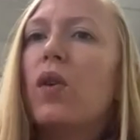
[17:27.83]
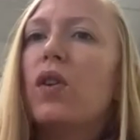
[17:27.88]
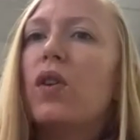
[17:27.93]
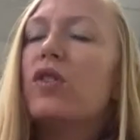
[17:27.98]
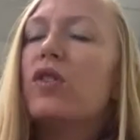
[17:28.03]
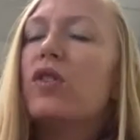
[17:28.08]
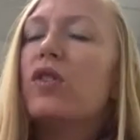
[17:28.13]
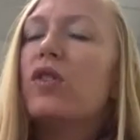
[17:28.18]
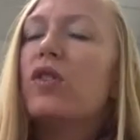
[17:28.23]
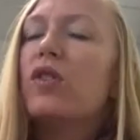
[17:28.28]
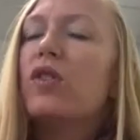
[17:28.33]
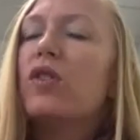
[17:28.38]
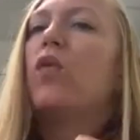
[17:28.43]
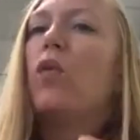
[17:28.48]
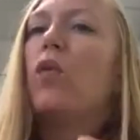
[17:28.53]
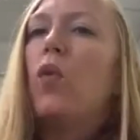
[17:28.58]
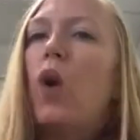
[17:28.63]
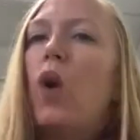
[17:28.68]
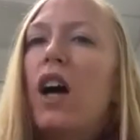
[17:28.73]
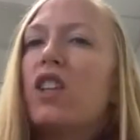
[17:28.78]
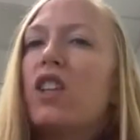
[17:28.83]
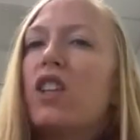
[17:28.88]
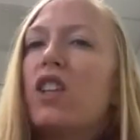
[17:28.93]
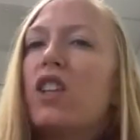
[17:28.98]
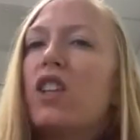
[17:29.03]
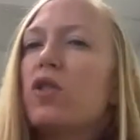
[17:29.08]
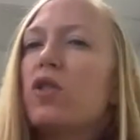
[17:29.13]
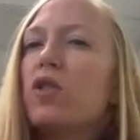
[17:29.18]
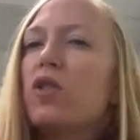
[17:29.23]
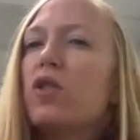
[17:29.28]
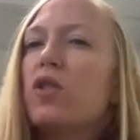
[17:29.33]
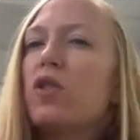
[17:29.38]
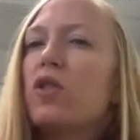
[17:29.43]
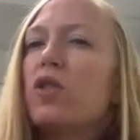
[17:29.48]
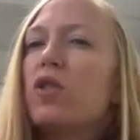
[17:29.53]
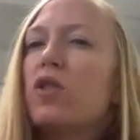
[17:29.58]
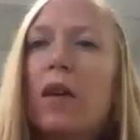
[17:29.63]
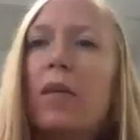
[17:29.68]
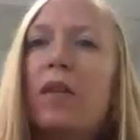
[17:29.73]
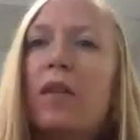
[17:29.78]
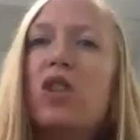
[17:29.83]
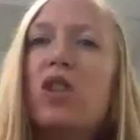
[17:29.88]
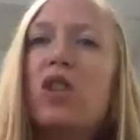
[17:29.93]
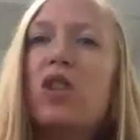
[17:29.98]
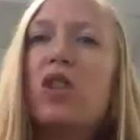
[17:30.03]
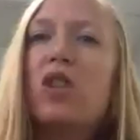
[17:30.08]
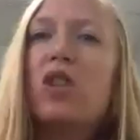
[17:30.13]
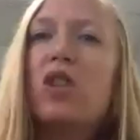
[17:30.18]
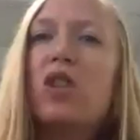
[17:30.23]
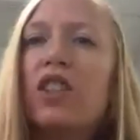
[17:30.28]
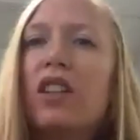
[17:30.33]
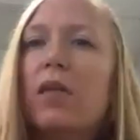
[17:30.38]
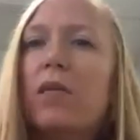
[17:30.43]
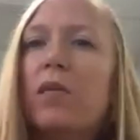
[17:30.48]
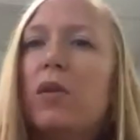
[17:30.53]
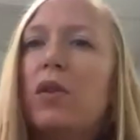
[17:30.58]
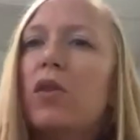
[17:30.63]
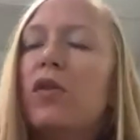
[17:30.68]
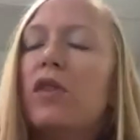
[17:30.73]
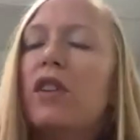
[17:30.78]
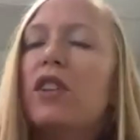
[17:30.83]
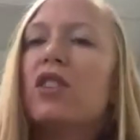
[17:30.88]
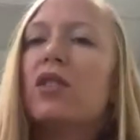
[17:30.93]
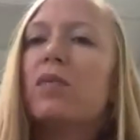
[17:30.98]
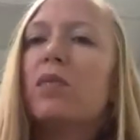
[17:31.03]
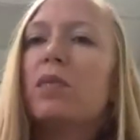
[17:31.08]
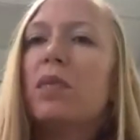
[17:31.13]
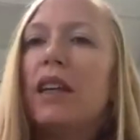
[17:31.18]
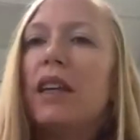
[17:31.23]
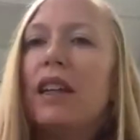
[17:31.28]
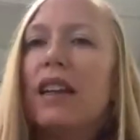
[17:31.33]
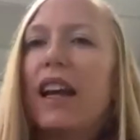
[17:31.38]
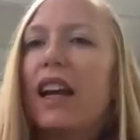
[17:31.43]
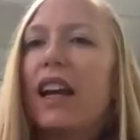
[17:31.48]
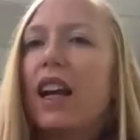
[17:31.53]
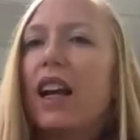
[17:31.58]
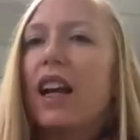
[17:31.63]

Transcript: just kind of watch pictures of them and just watch them move and just be like